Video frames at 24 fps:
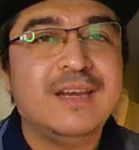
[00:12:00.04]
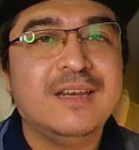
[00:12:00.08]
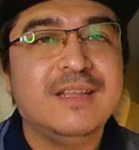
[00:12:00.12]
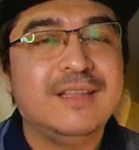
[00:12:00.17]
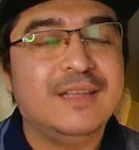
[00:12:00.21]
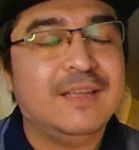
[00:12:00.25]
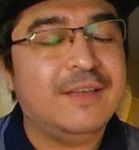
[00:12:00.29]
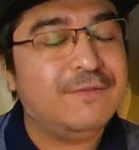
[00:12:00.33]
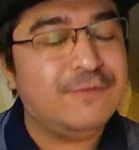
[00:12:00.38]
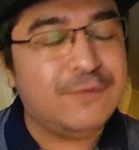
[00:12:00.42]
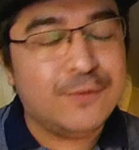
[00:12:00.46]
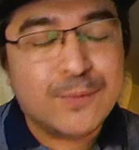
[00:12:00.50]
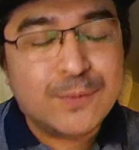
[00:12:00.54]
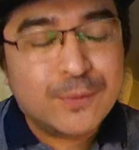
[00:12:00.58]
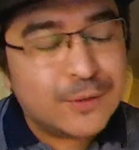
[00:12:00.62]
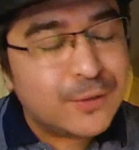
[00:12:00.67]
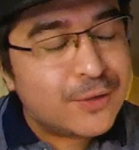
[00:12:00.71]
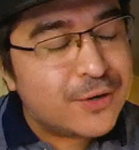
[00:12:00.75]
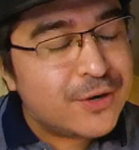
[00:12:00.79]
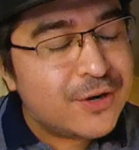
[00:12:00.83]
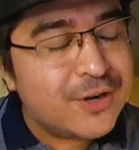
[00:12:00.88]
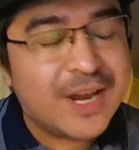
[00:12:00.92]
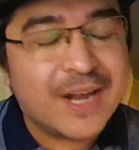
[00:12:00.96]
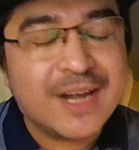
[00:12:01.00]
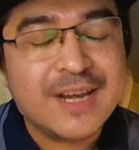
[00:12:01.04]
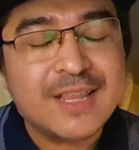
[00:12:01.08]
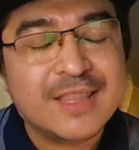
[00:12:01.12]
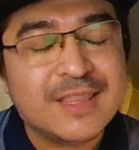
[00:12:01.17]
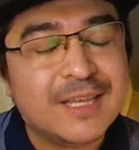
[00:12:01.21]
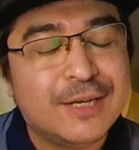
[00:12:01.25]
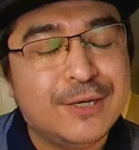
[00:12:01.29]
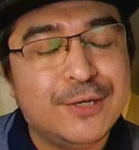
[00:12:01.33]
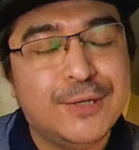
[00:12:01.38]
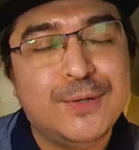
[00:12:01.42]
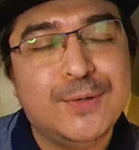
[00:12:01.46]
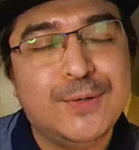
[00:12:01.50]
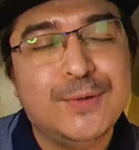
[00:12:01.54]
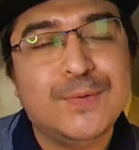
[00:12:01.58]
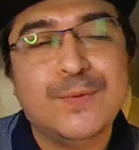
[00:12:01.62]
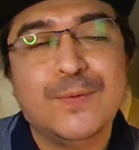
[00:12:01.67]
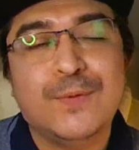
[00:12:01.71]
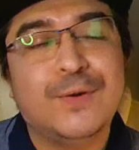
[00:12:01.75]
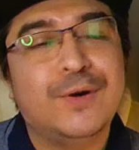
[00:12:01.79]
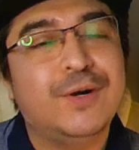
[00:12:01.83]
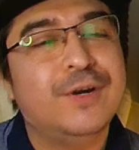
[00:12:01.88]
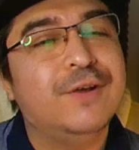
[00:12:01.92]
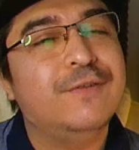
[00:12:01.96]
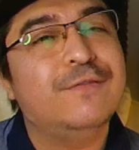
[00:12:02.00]
if you learned anything new,
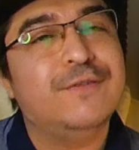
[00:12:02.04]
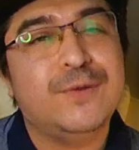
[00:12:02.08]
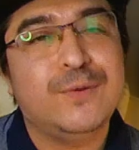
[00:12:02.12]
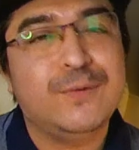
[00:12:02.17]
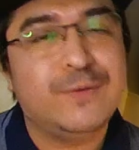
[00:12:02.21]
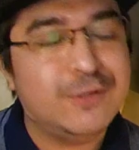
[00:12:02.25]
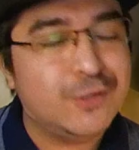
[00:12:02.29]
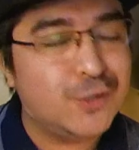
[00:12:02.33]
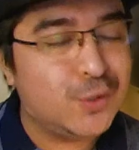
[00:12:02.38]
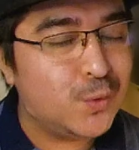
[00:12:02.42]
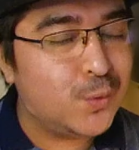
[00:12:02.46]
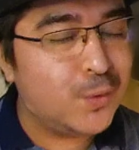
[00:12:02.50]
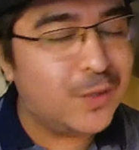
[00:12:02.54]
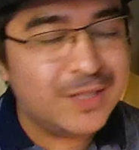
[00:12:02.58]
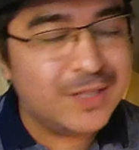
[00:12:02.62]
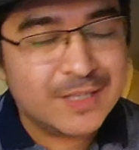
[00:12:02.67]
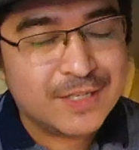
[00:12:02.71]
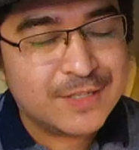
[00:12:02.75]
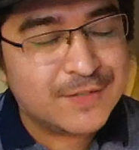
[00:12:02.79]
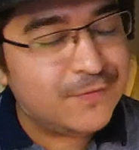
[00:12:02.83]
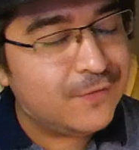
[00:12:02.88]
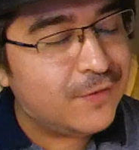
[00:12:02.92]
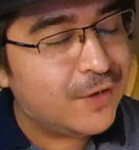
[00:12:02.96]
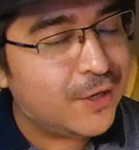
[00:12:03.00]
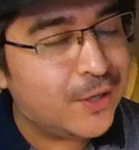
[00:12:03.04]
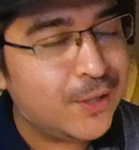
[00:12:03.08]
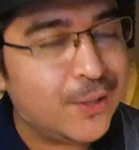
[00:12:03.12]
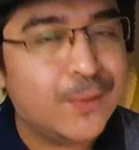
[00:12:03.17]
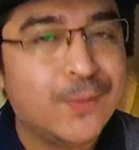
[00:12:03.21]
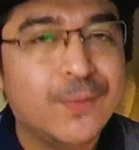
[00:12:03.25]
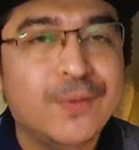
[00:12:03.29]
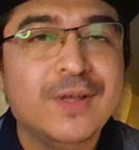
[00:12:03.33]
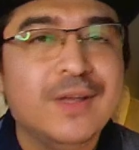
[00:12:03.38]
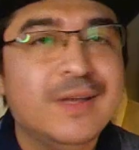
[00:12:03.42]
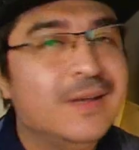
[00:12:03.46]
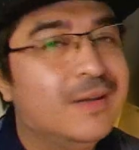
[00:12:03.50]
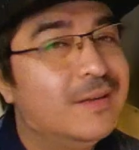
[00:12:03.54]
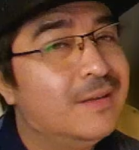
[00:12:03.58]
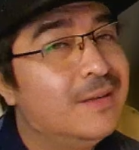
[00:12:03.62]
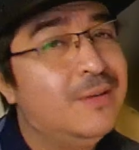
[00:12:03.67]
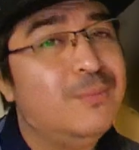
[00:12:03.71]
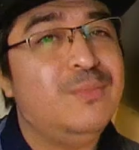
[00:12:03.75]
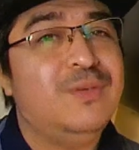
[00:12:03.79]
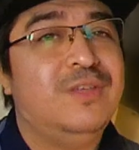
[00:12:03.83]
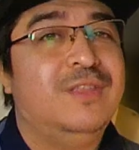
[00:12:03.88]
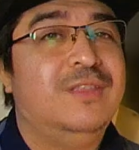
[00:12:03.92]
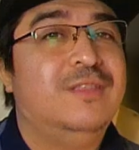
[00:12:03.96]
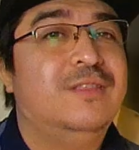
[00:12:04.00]
or if you enjoyed this video,
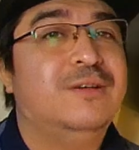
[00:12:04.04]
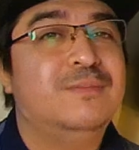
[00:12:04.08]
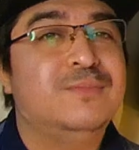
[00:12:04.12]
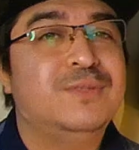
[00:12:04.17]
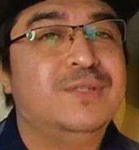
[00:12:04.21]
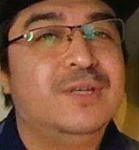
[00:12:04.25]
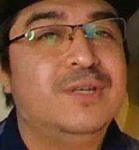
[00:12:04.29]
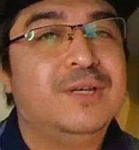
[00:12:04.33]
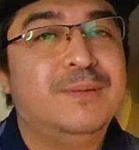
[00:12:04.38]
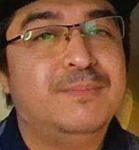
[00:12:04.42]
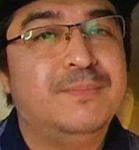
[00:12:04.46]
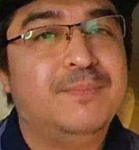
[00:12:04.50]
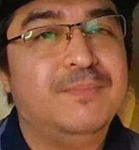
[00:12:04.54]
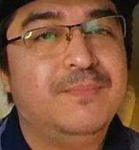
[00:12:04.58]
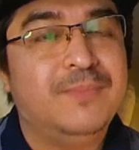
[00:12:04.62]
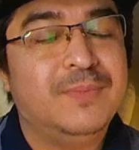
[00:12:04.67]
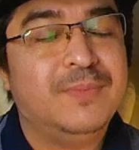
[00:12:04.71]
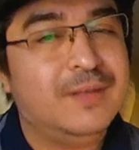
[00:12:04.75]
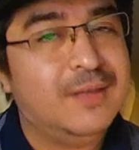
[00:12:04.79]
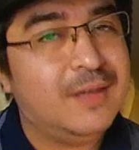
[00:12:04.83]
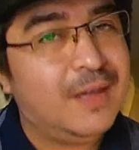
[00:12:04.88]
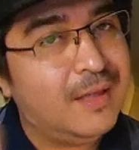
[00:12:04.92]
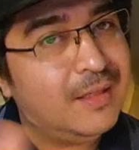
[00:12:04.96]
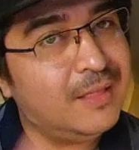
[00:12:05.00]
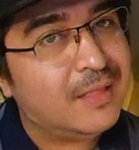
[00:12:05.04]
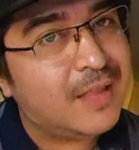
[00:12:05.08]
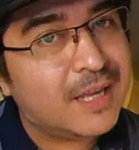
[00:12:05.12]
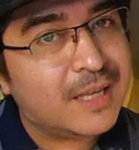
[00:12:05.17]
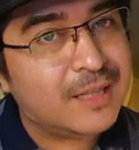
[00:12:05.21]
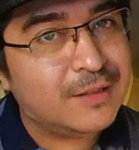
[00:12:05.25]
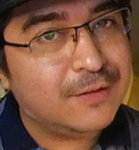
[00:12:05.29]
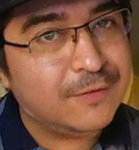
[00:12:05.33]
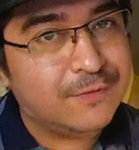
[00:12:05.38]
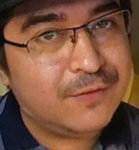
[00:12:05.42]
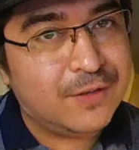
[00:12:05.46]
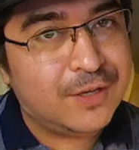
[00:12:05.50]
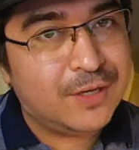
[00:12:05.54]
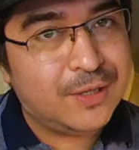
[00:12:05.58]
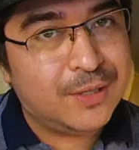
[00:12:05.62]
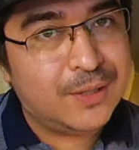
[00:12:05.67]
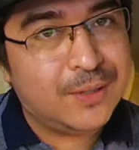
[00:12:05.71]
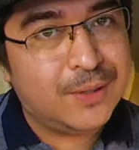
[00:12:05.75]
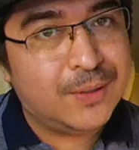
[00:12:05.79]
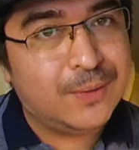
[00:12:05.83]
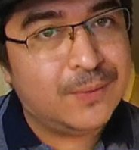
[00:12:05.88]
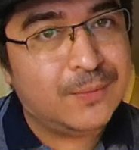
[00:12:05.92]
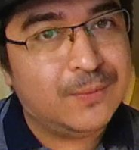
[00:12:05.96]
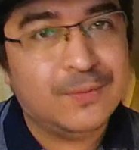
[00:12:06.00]
give me a thumbs up. Okay, like the
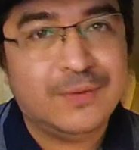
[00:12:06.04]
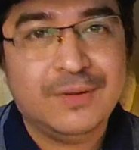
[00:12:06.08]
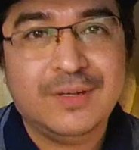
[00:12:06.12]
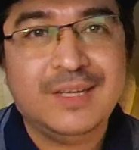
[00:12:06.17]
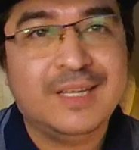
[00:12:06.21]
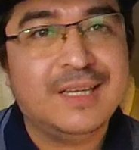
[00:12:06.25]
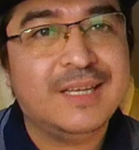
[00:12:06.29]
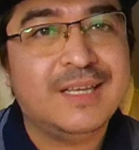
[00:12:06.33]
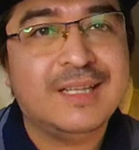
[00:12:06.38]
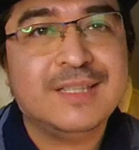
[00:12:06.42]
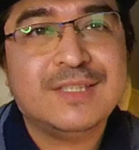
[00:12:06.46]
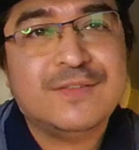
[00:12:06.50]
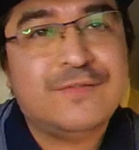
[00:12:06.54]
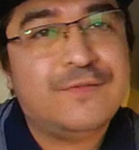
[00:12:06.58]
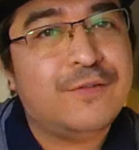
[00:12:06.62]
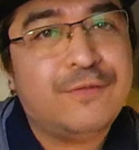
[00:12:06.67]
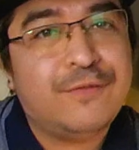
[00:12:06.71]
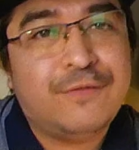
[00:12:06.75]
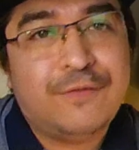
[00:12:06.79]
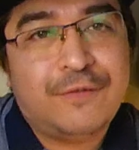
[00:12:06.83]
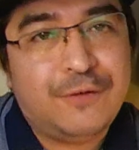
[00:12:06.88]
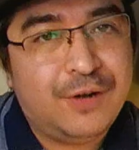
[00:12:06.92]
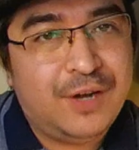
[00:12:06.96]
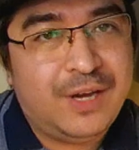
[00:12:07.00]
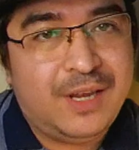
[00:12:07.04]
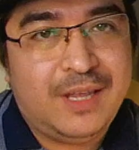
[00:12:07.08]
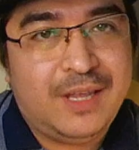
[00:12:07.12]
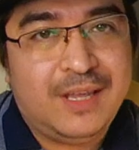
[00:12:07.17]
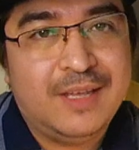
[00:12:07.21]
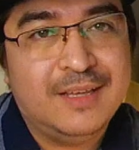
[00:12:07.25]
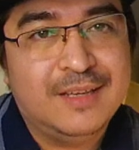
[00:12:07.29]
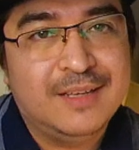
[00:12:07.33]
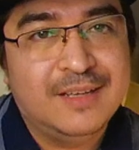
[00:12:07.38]
video. It's for free.